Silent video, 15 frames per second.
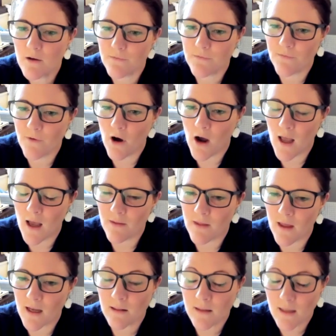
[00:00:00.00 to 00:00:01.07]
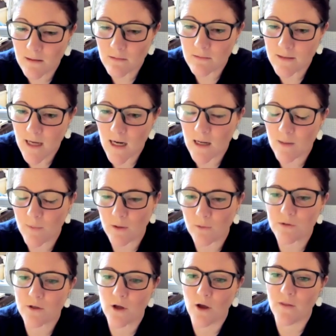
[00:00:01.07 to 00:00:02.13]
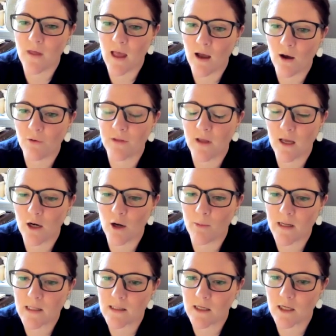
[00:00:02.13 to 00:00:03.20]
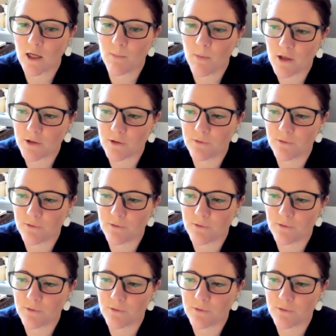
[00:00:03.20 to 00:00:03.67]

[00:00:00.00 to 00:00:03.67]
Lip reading: via their clinical data, but also their health economics and commercial